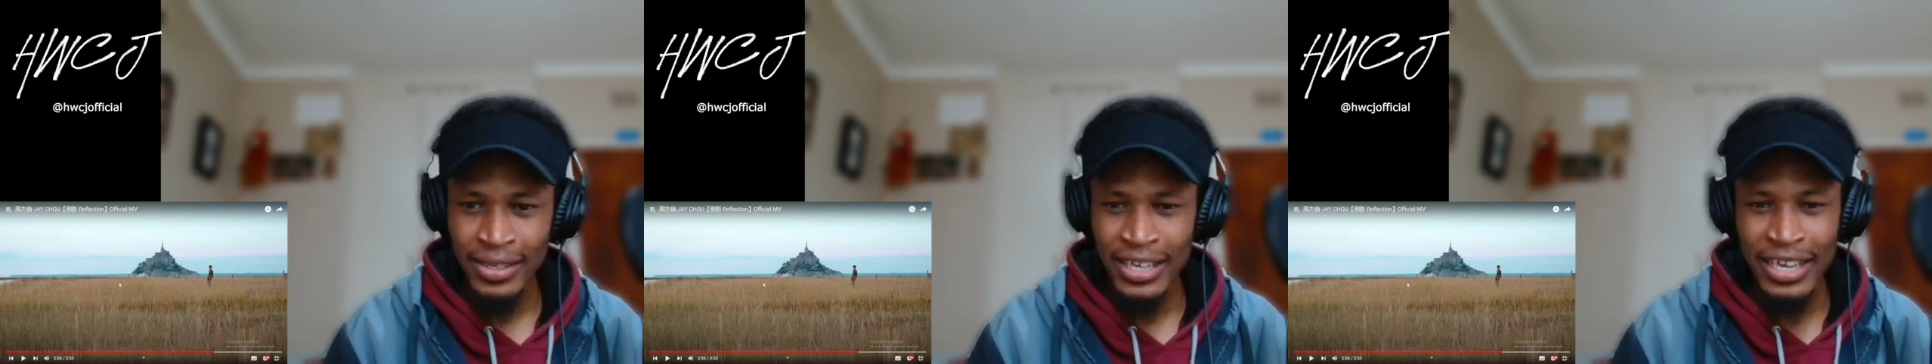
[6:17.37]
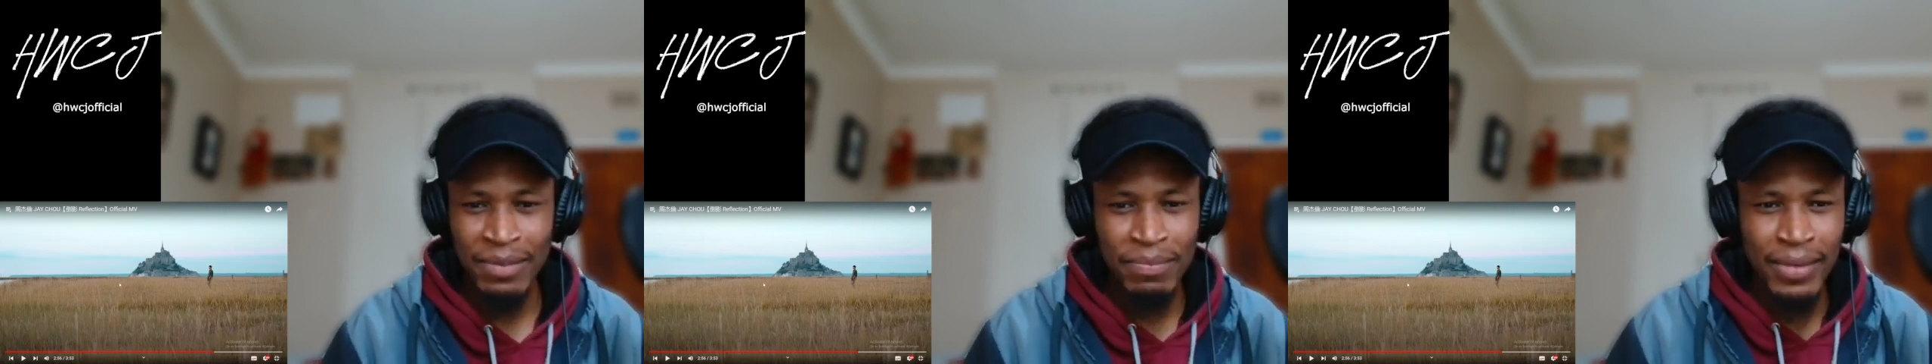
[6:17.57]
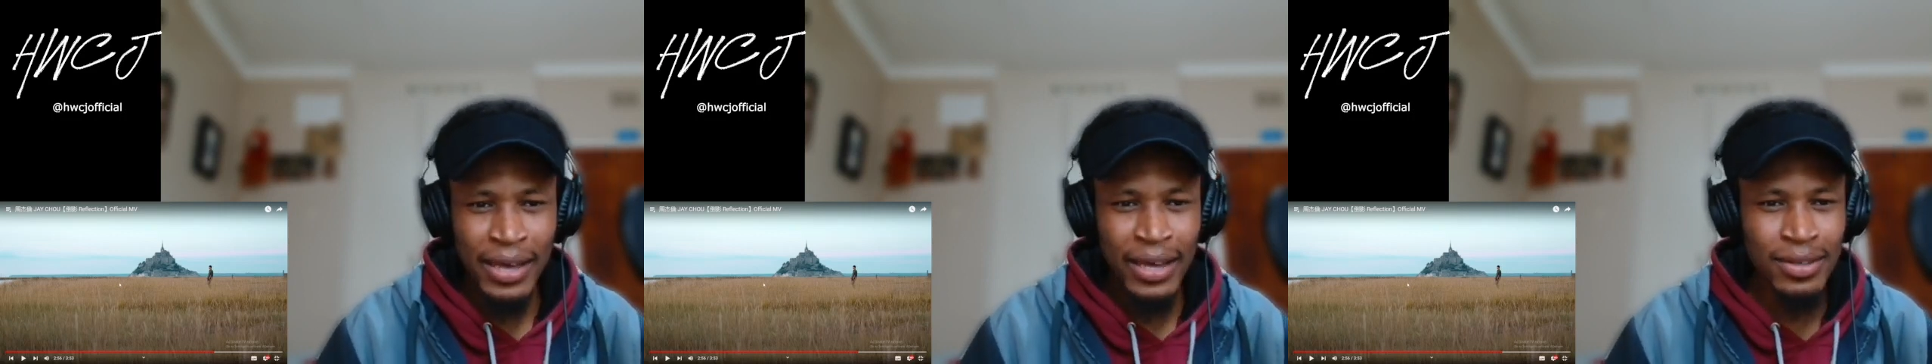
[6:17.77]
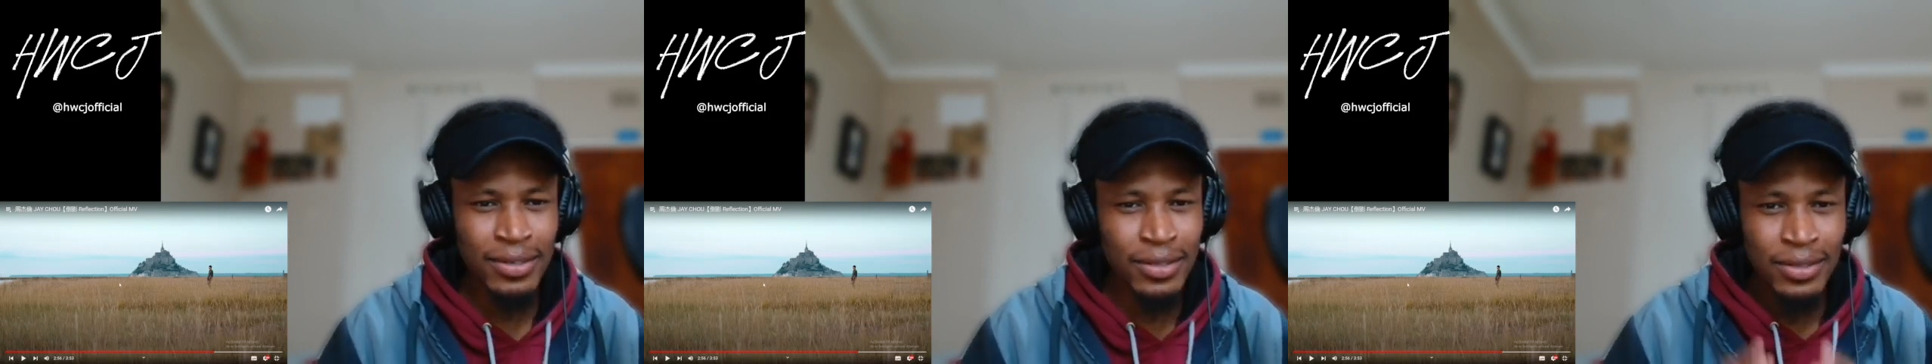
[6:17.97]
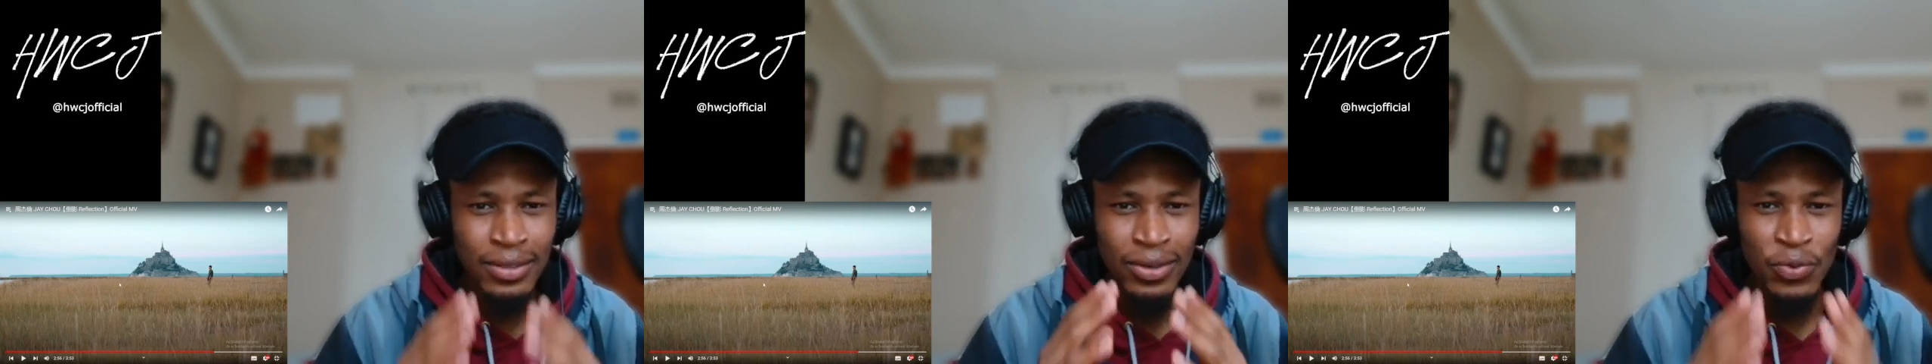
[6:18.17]
It makes
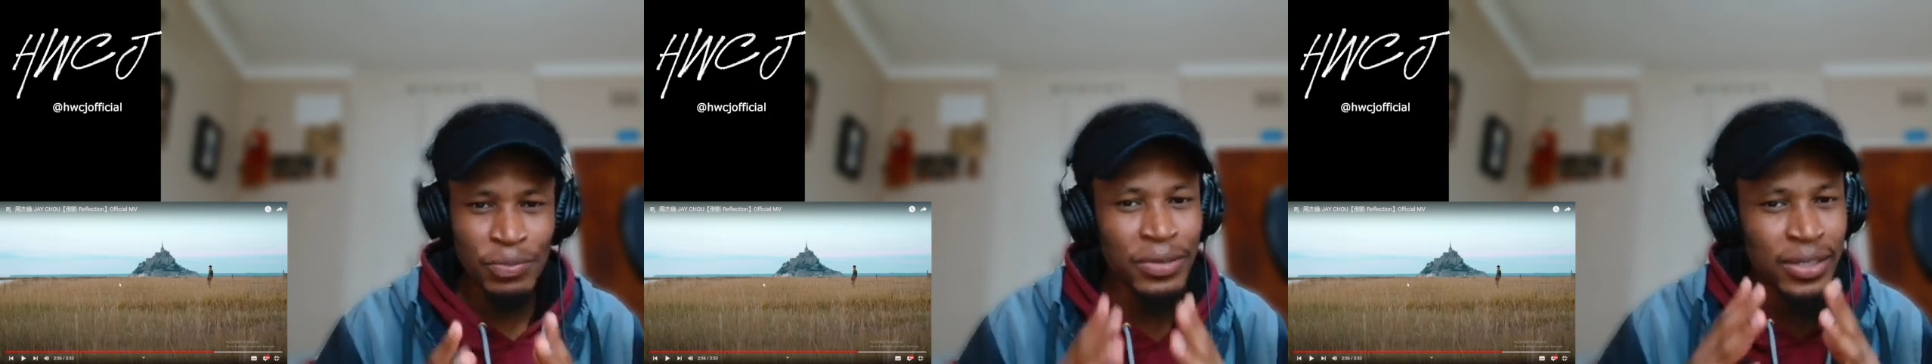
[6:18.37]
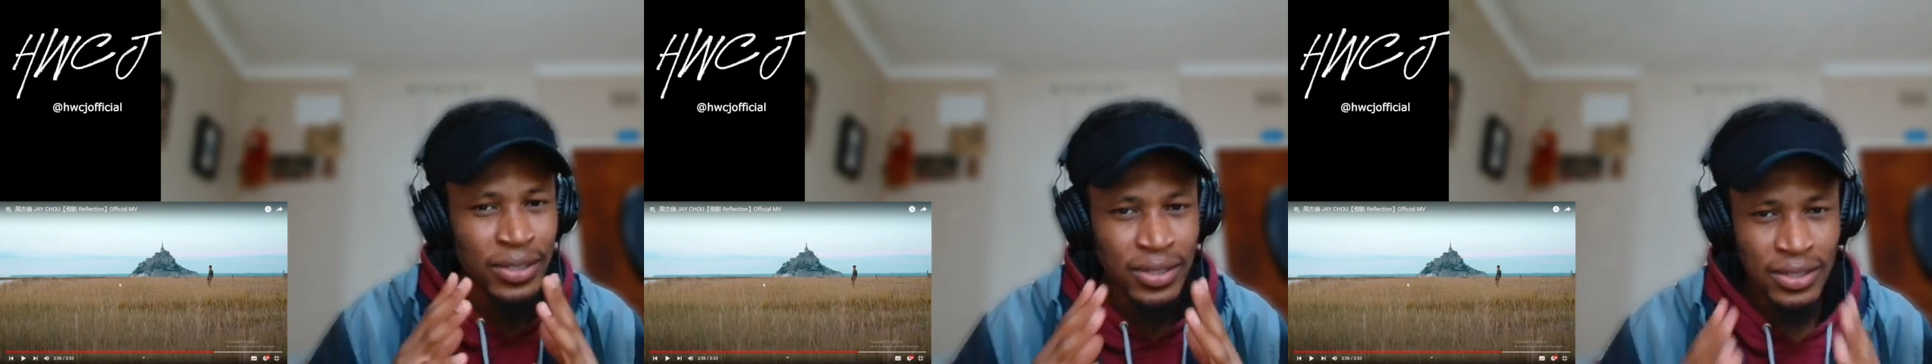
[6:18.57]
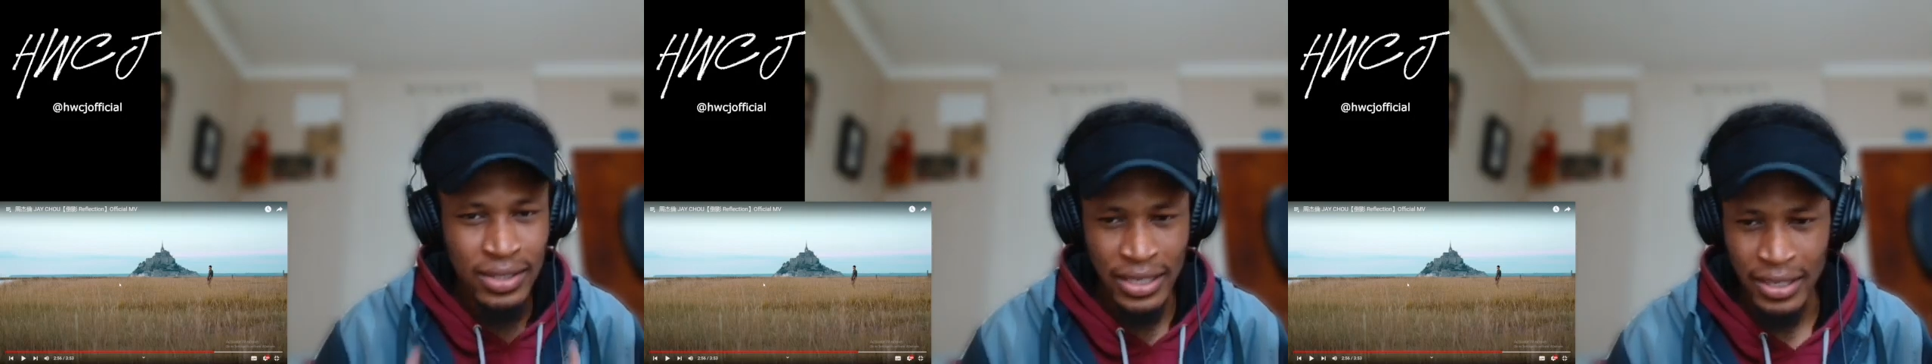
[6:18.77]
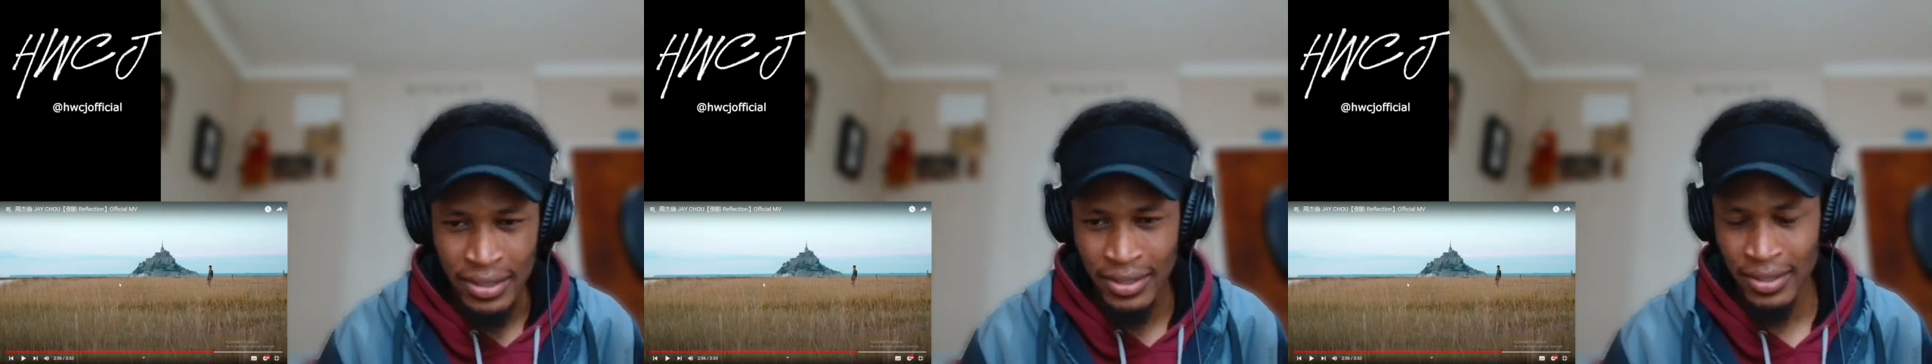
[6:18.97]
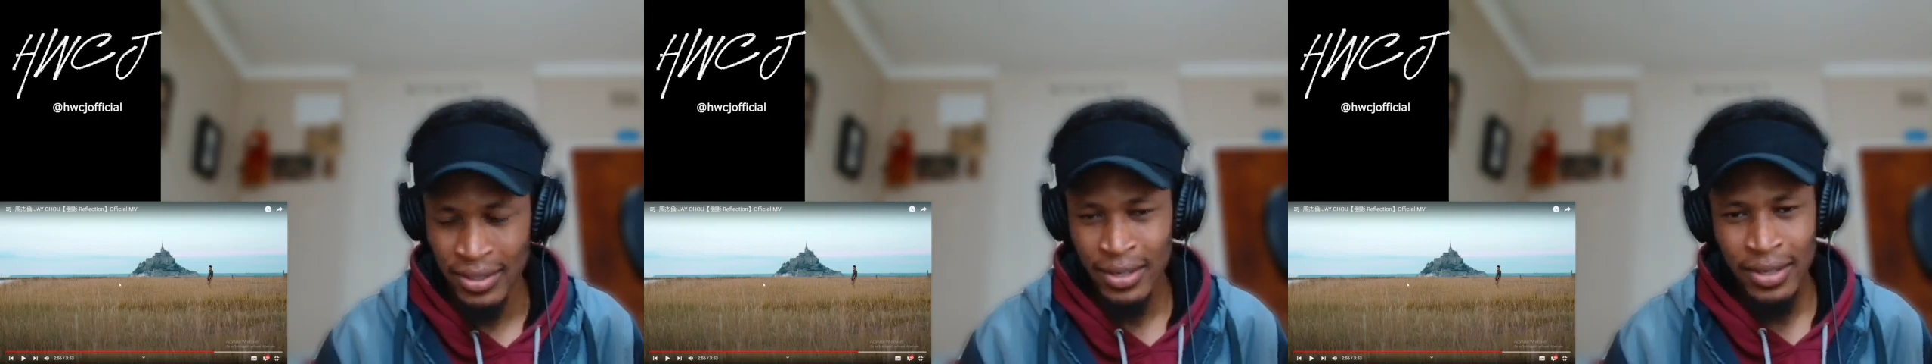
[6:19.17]
so much
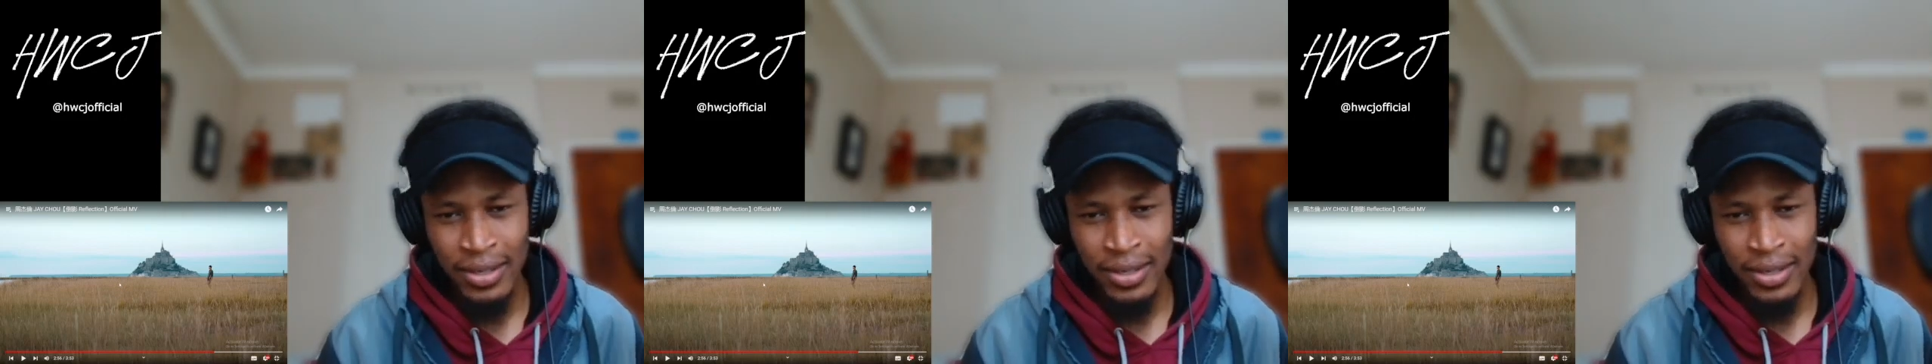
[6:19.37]
sense.